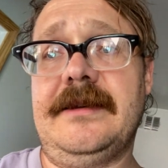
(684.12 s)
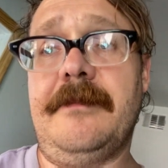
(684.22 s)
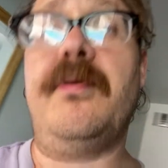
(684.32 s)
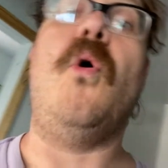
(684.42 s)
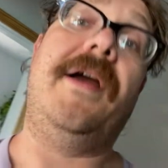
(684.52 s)

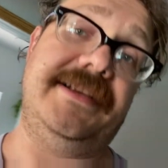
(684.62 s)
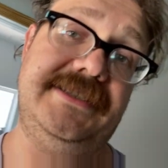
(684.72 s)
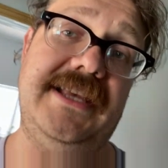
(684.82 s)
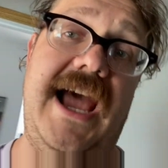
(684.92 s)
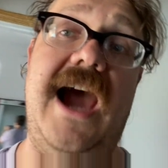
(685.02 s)

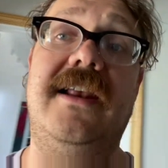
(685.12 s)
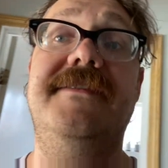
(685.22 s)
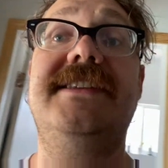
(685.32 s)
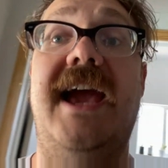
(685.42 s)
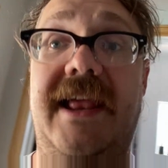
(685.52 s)
points out
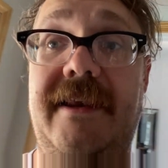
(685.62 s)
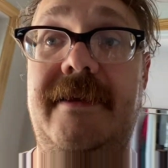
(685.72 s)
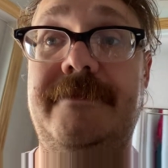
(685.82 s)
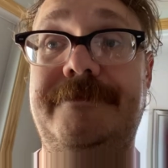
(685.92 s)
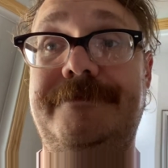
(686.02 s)
of 10.
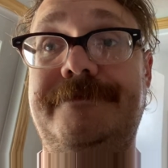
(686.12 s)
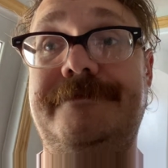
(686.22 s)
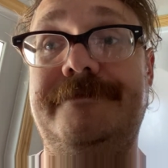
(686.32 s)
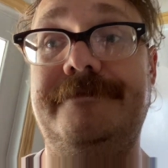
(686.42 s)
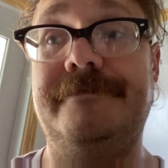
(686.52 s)

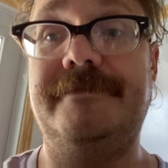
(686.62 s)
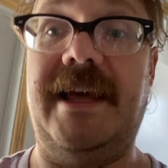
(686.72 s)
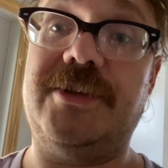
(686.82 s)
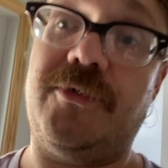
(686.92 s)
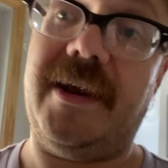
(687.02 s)

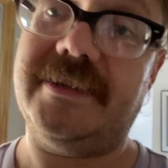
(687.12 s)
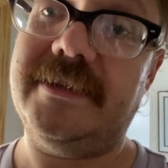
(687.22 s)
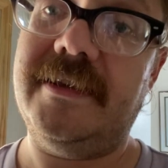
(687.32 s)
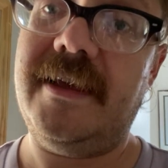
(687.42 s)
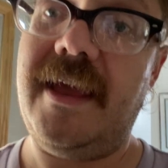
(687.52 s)
That's
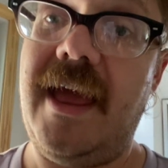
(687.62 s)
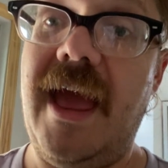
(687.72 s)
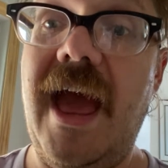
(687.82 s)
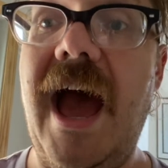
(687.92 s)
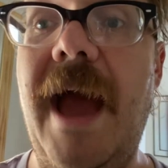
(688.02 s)
right.
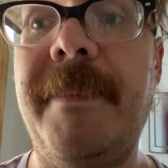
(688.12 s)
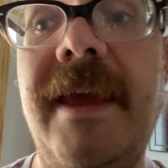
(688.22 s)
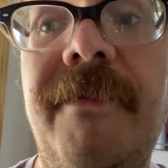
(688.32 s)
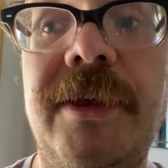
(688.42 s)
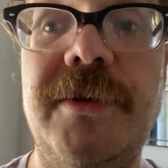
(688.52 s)
I'm
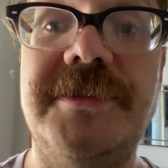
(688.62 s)
giving you